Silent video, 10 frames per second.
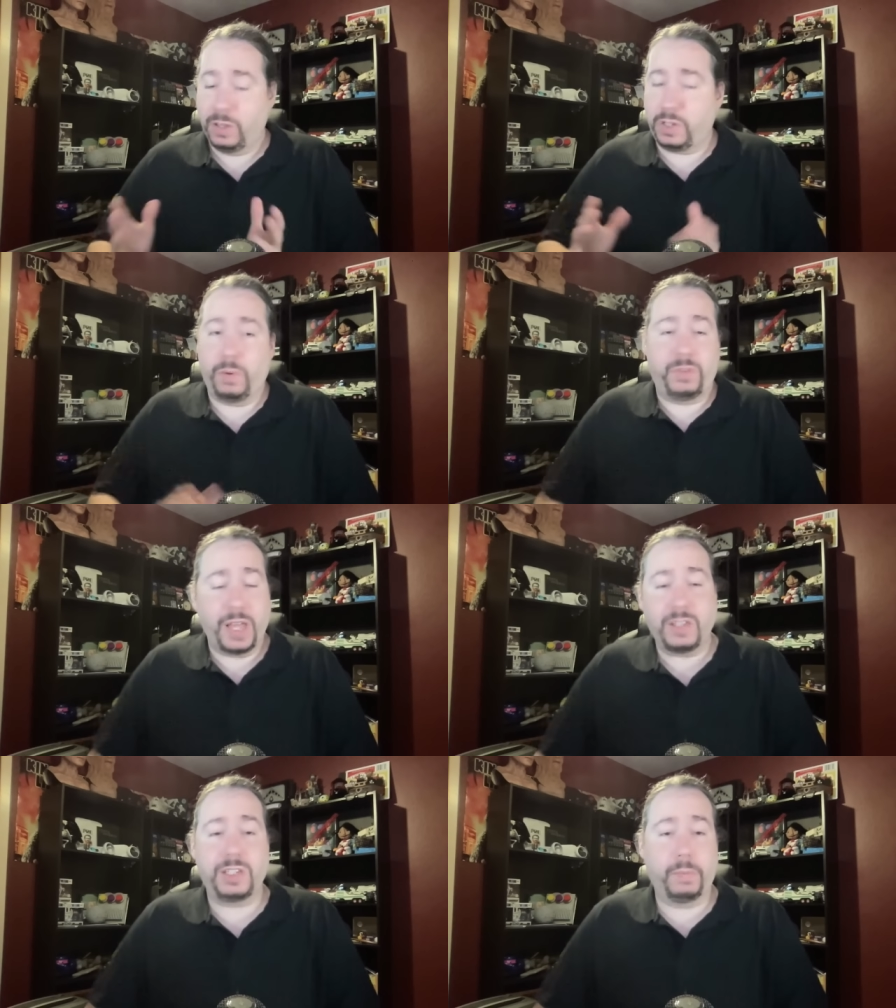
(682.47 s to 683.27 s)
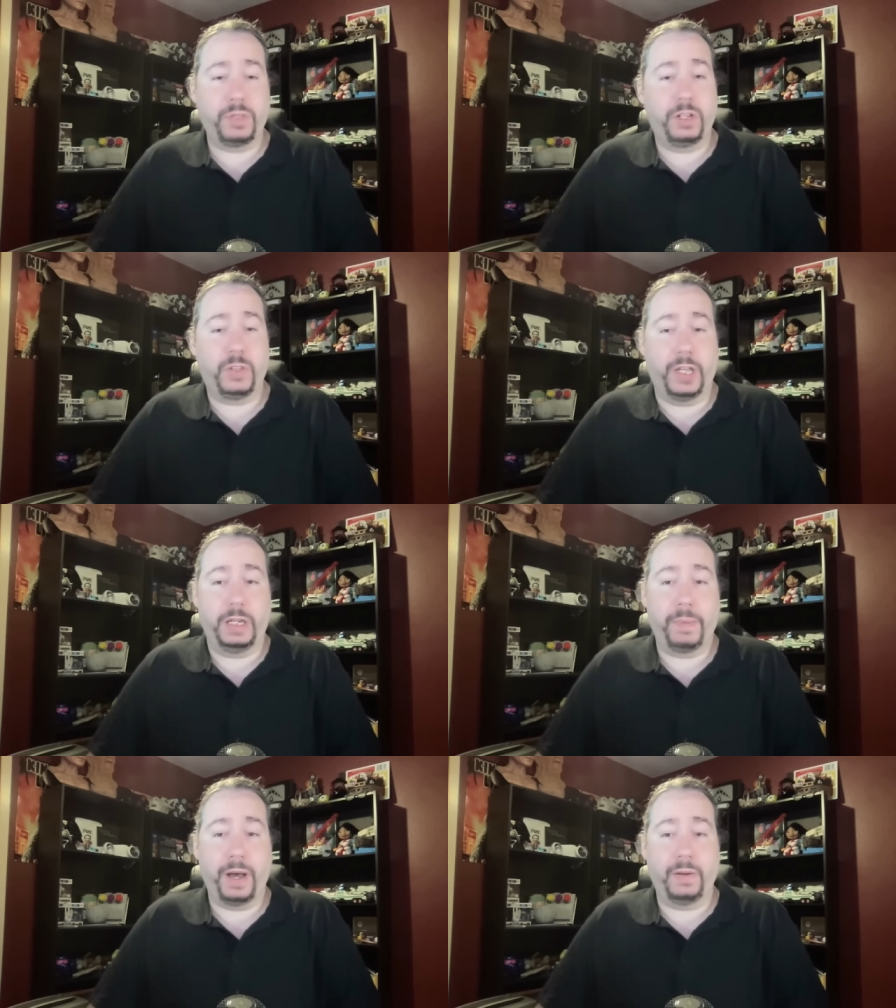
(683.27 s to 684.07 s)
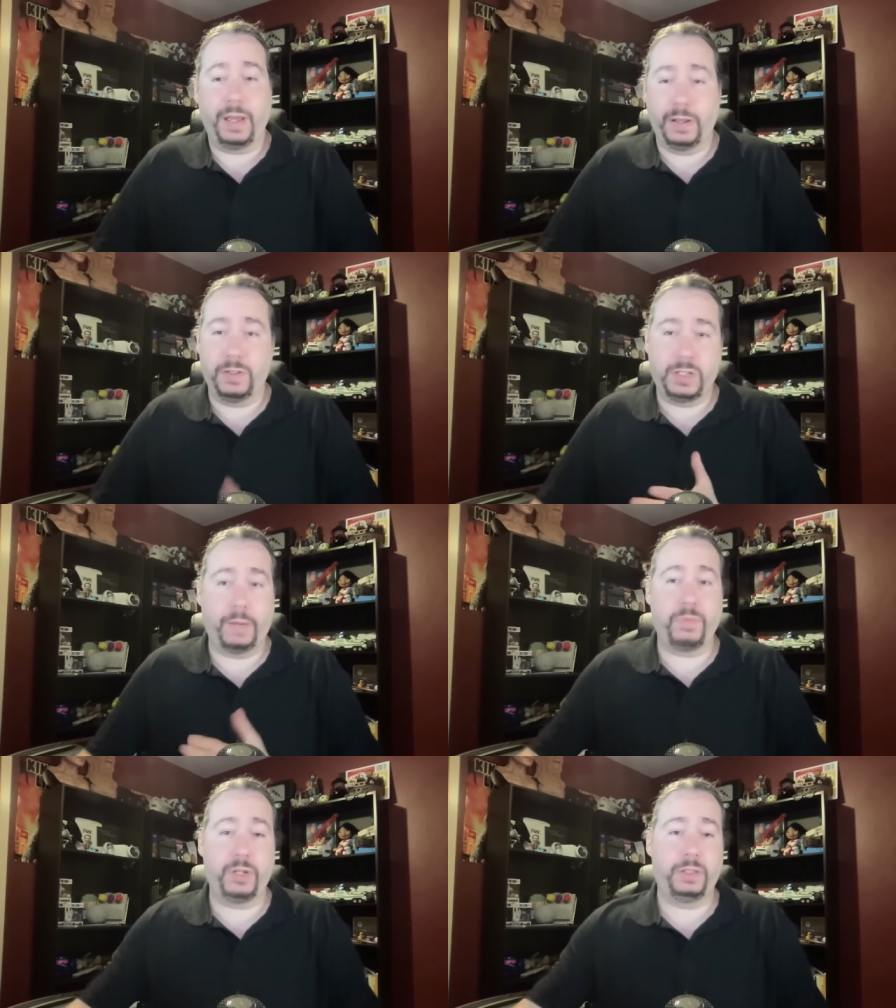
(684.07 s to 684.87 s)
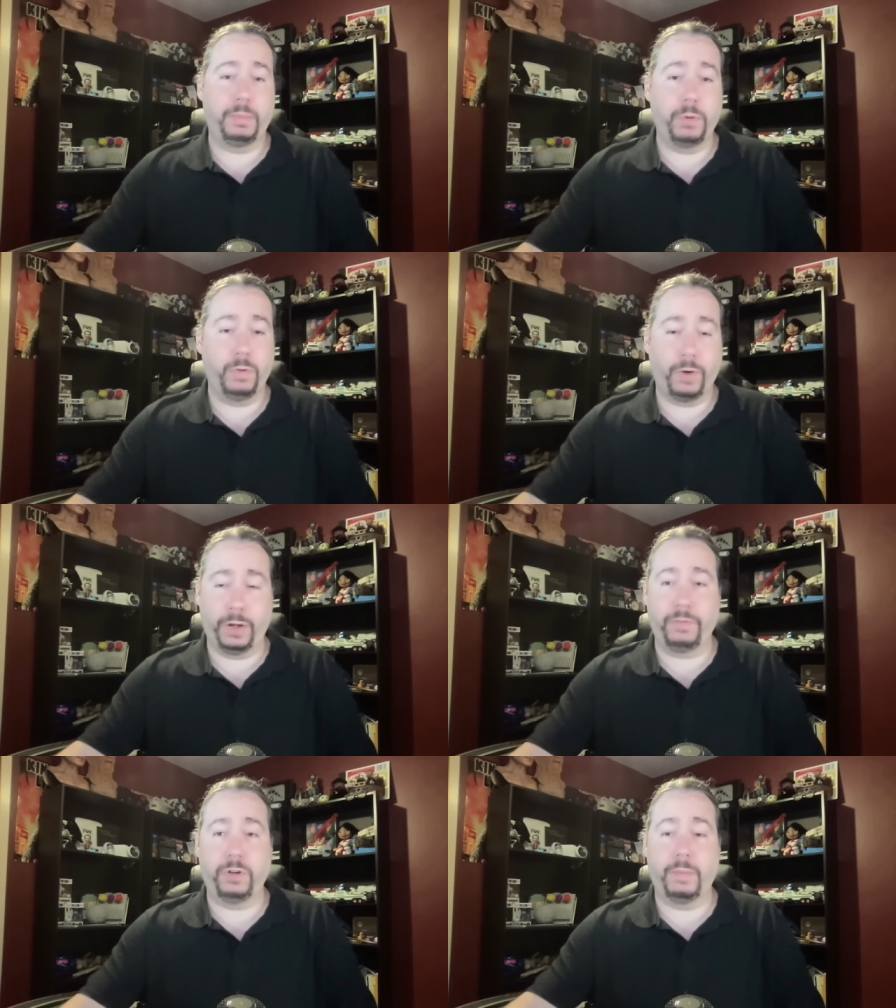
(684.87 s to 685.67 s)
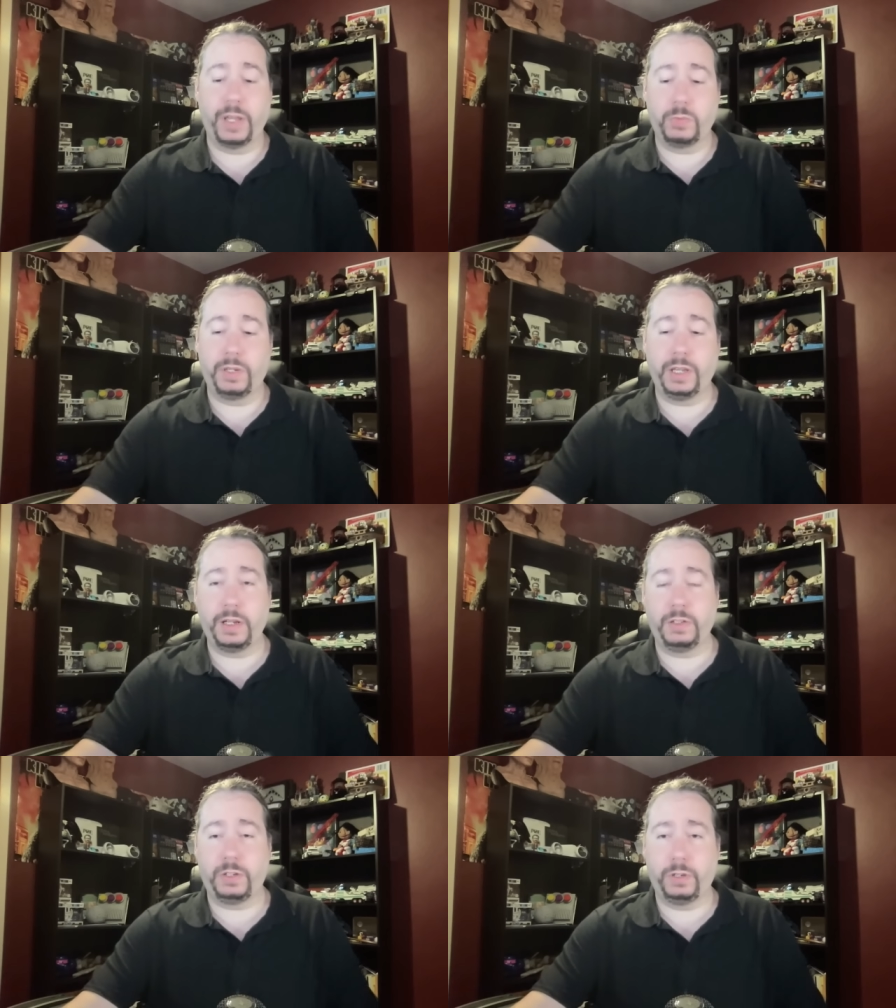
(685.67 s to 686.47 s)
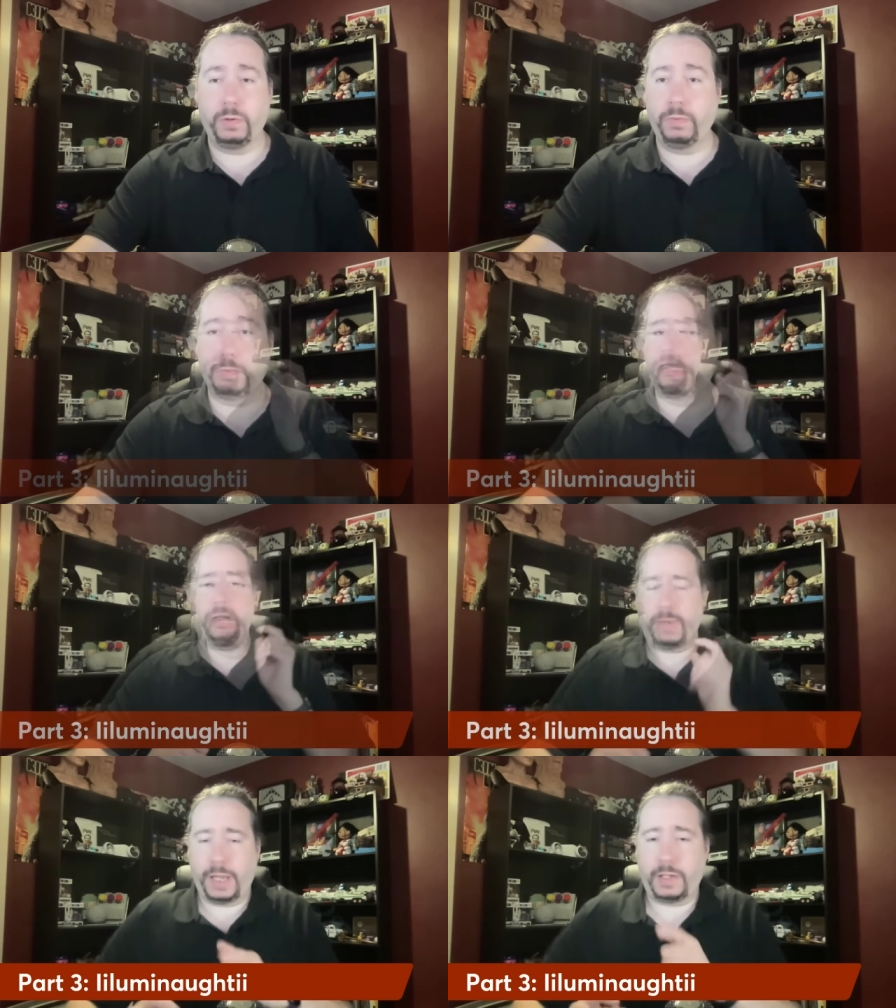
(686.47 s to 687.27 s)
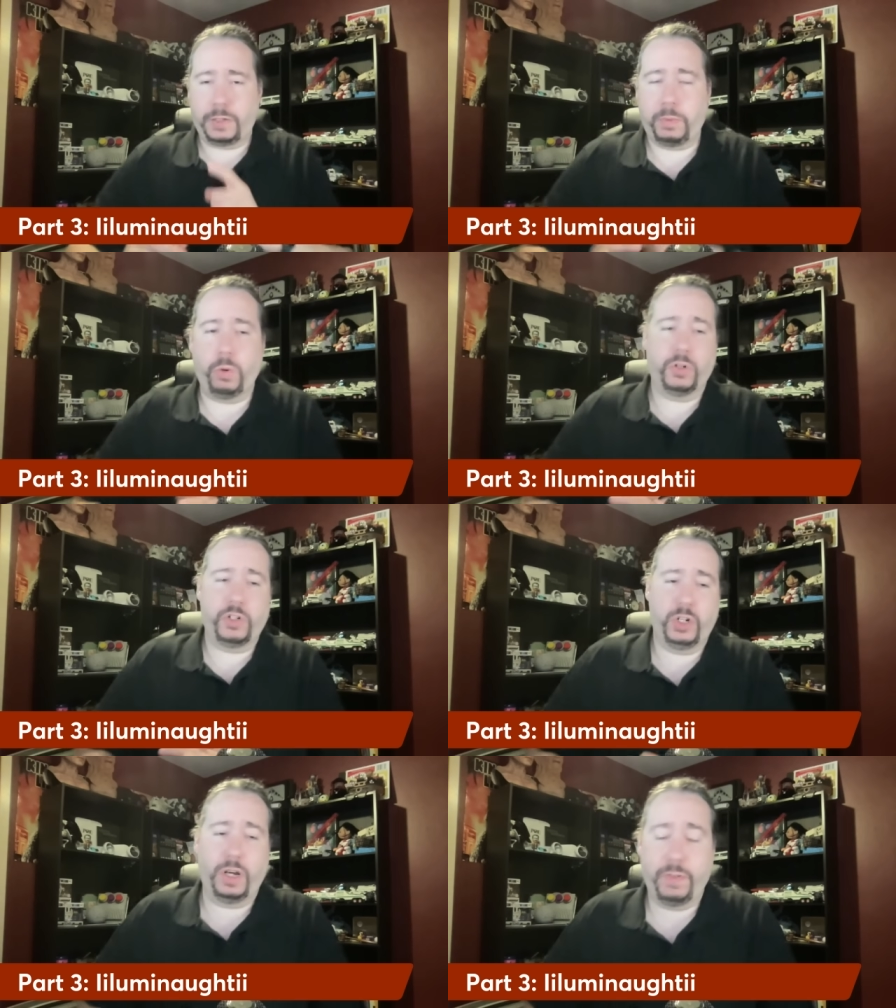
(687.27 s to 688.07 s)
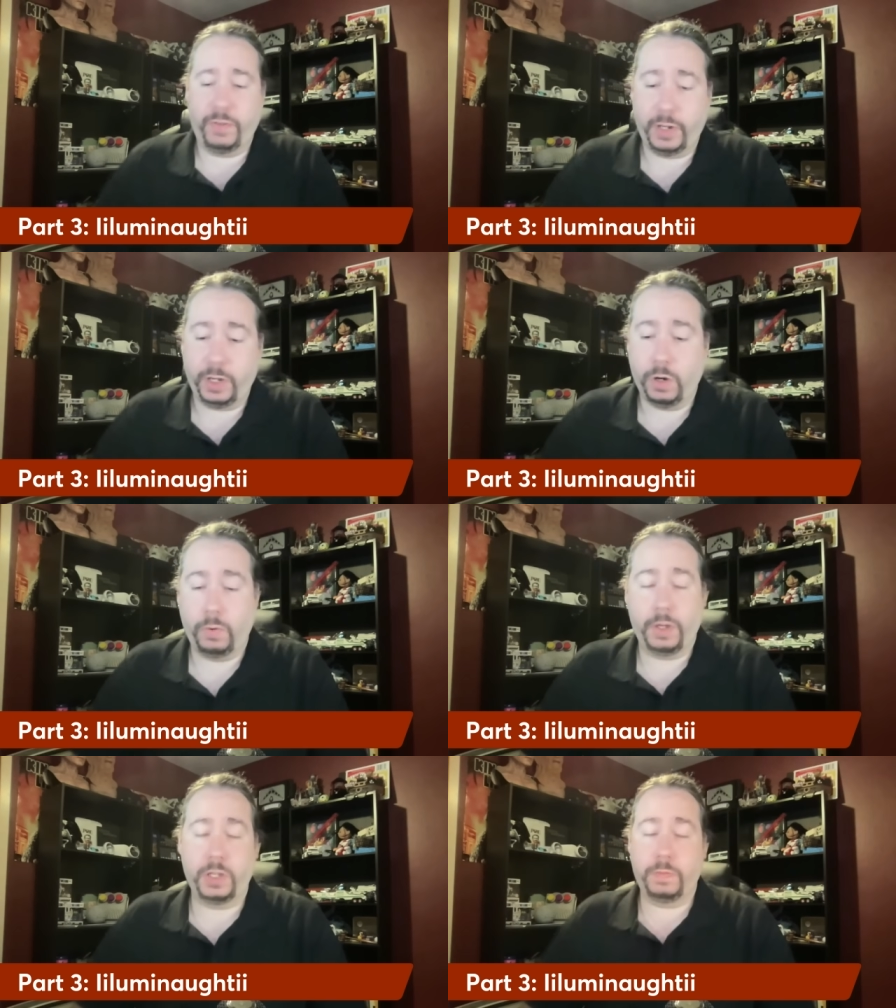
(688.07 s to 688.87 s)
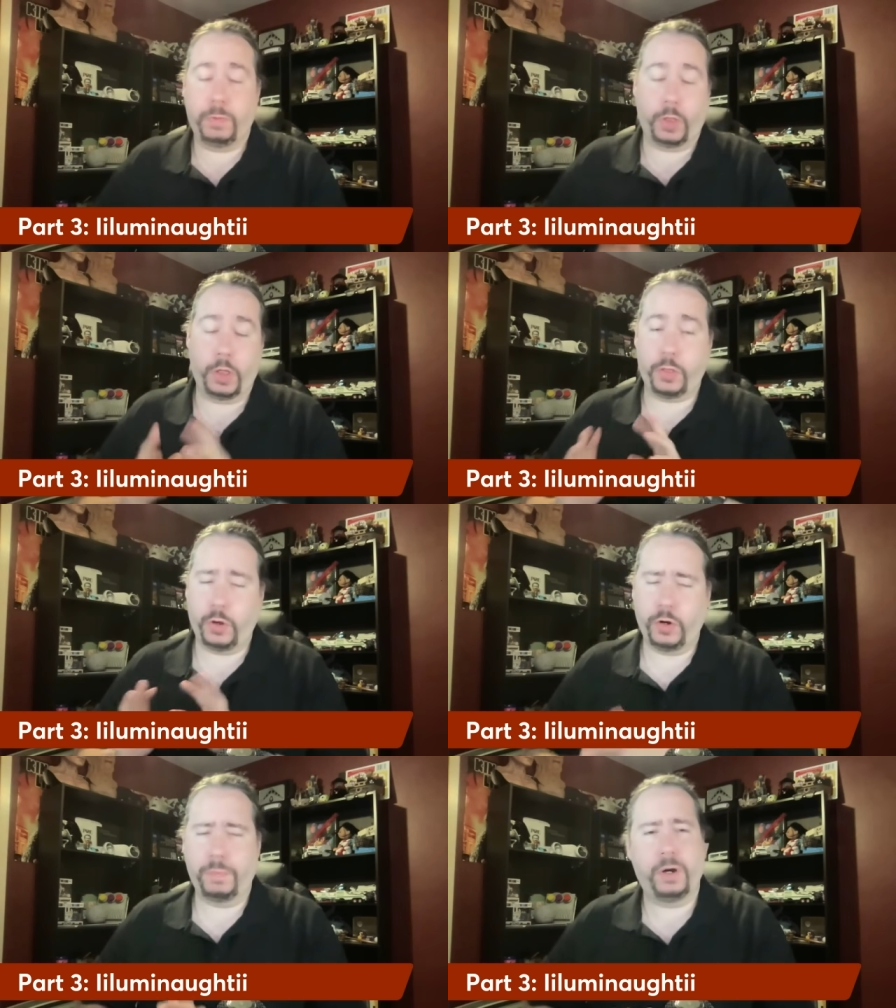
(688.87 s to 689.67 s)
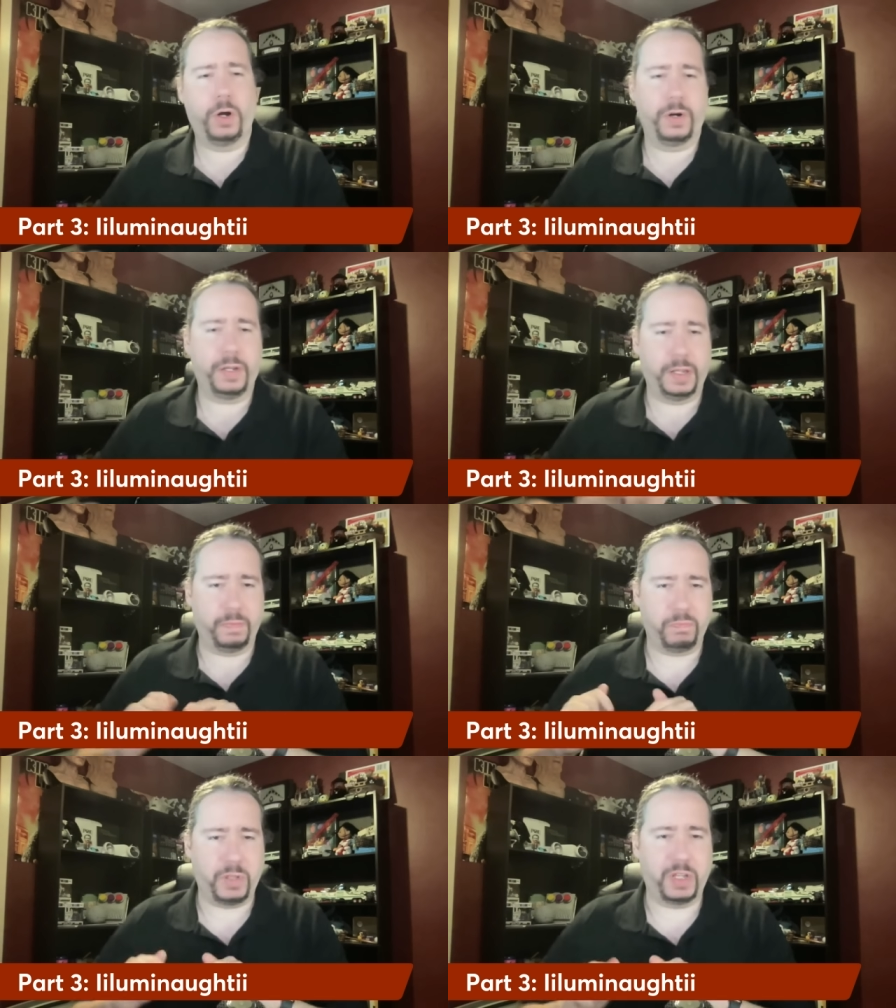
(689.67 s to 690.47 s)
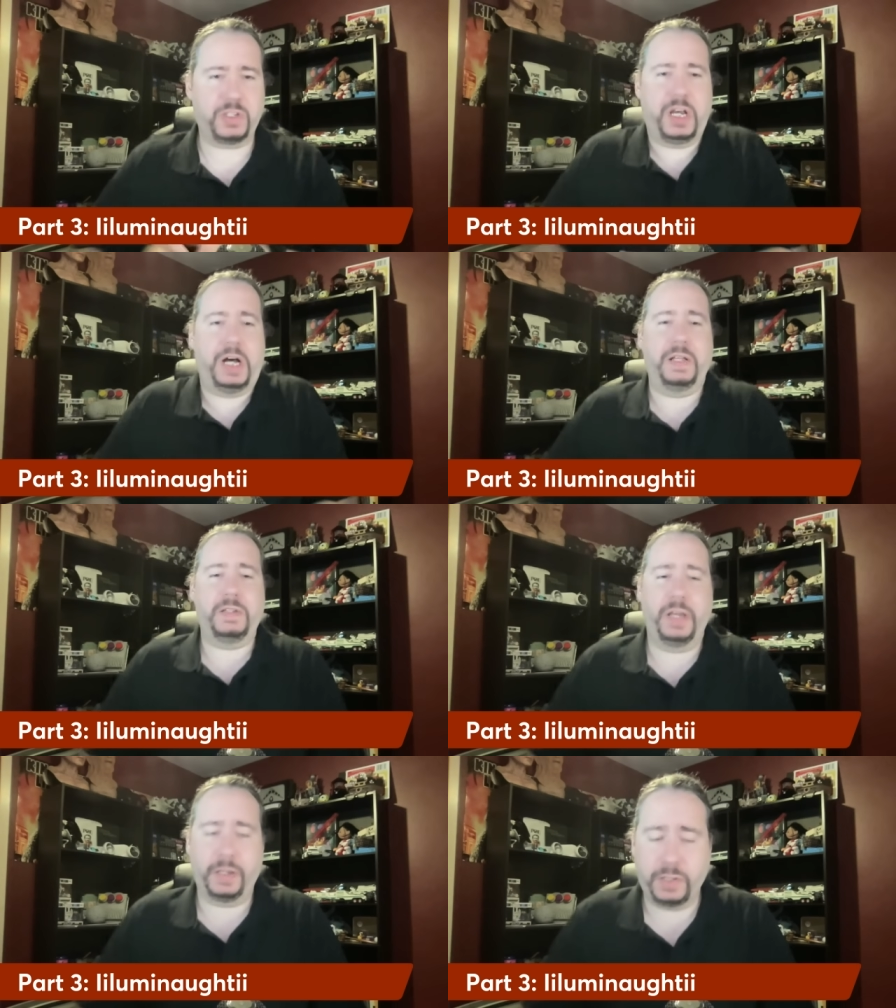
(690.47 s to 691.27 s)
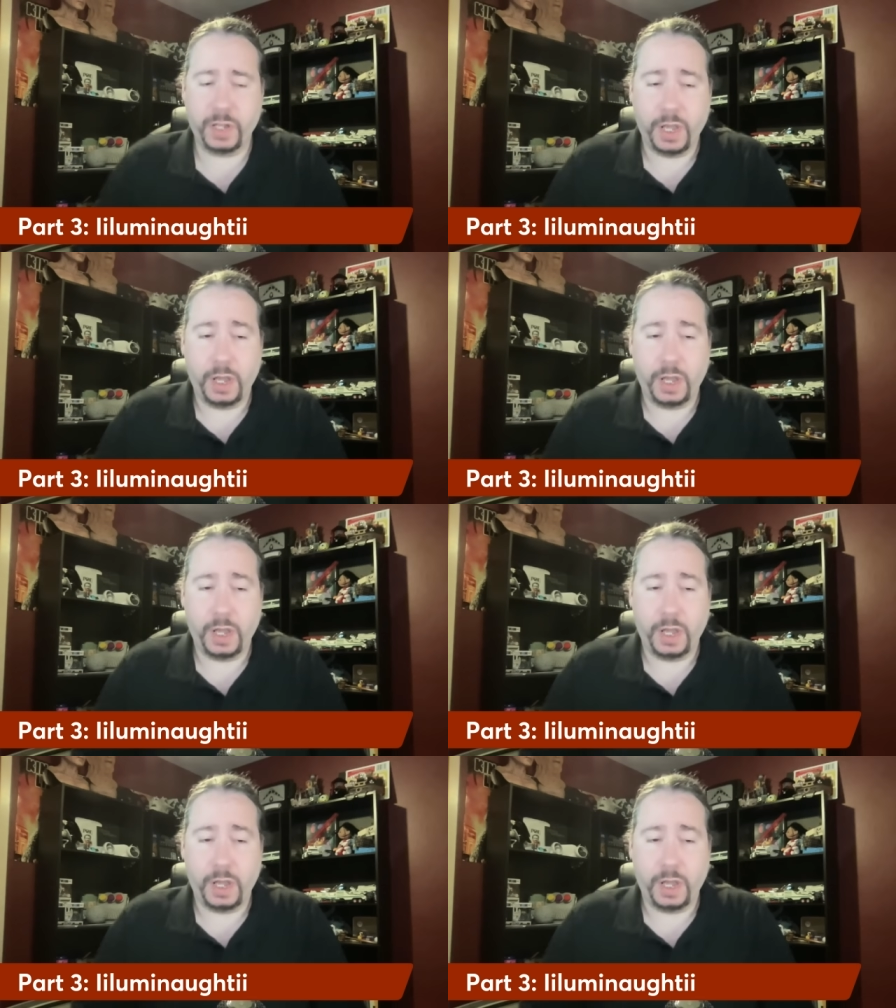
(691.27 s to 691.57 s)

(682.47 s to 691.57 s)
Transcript: So, that's something to think about and something to move on from as we get into next portion of the video, the third part in this context